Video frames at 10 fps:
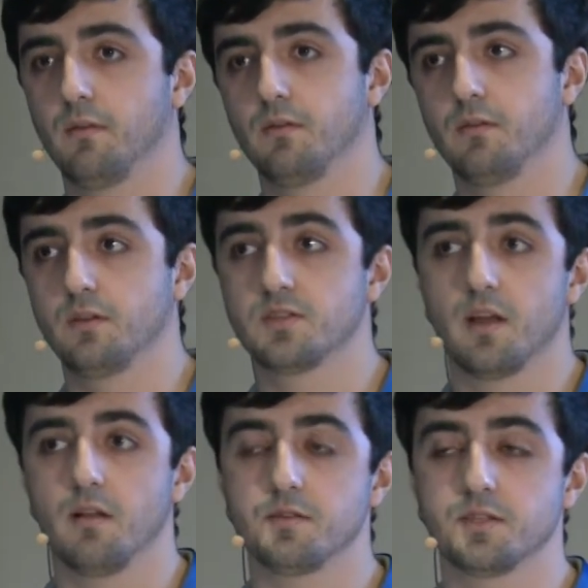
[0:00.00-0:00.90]

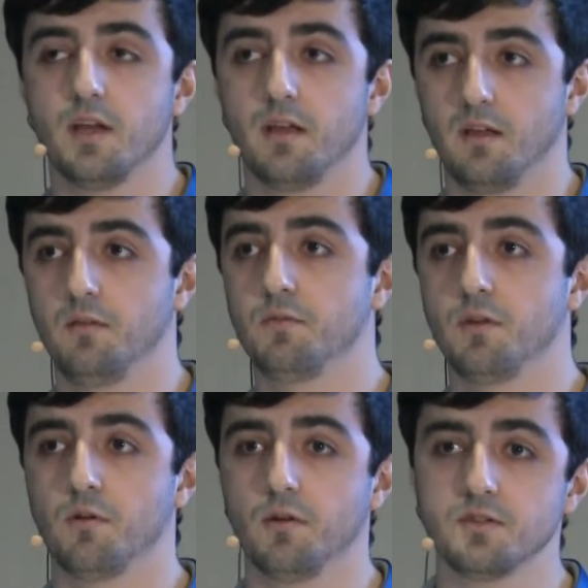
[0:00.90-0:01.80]
exactly say if
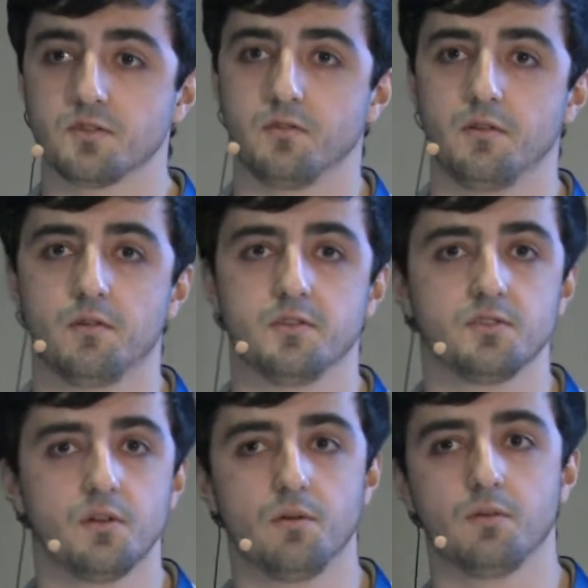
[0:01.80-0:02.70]
there is or there is
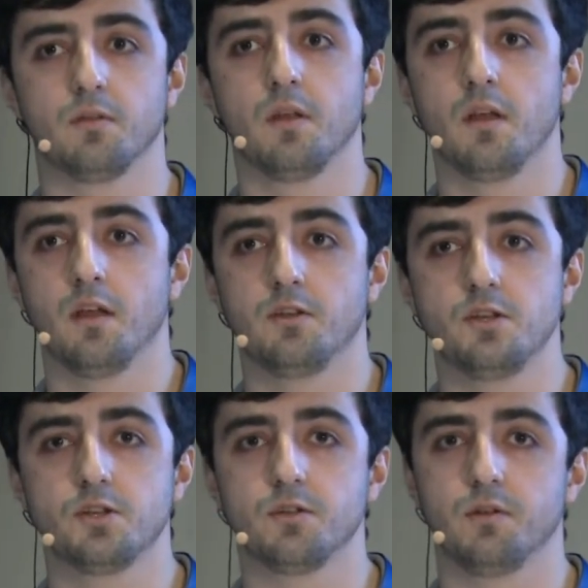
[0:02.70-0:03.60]
no
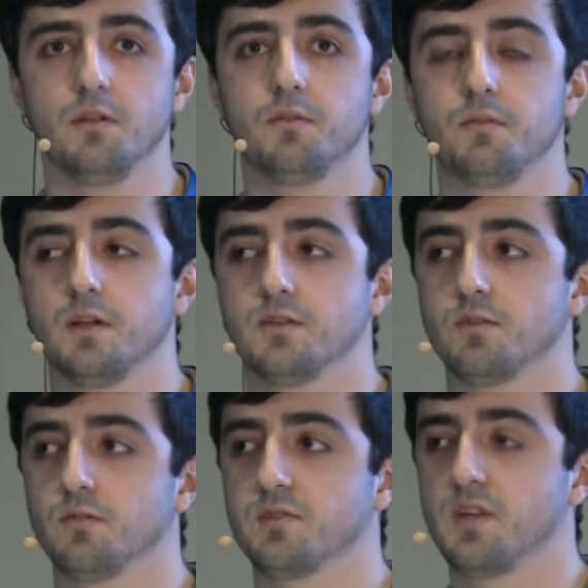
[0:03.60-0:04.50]
additional interface
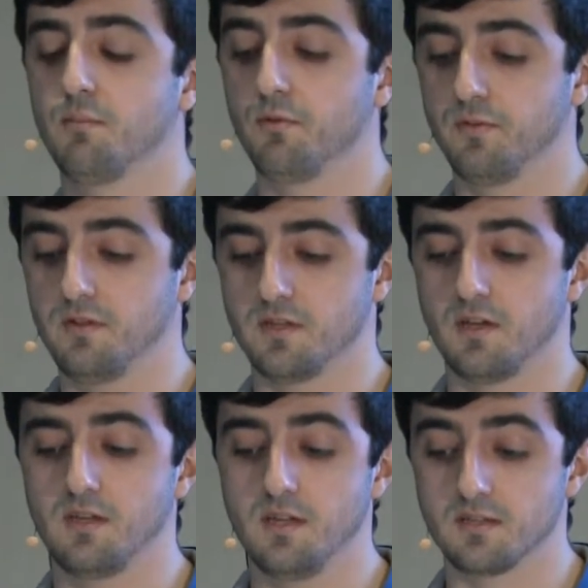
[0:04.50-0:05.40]
on some of these
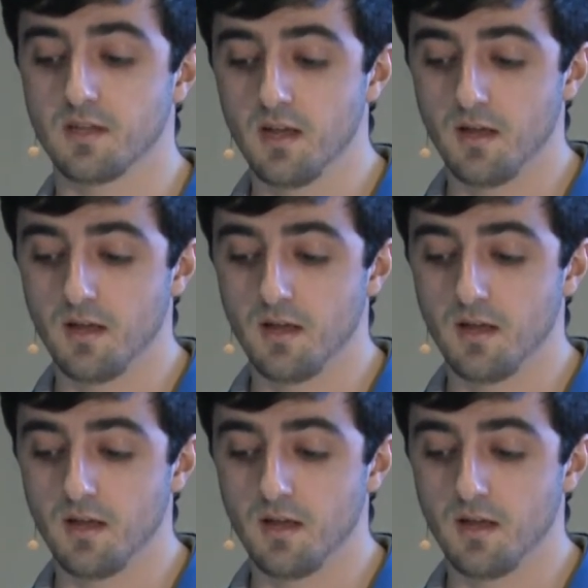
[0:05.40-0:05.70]
IDs.